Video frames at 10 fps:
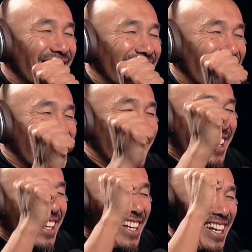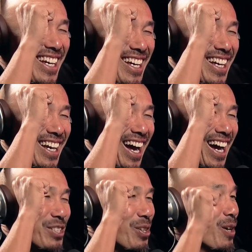Like,
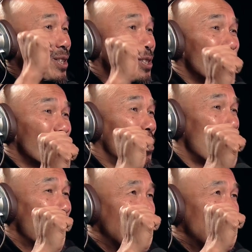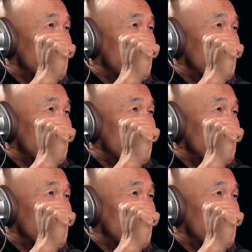I talk to so many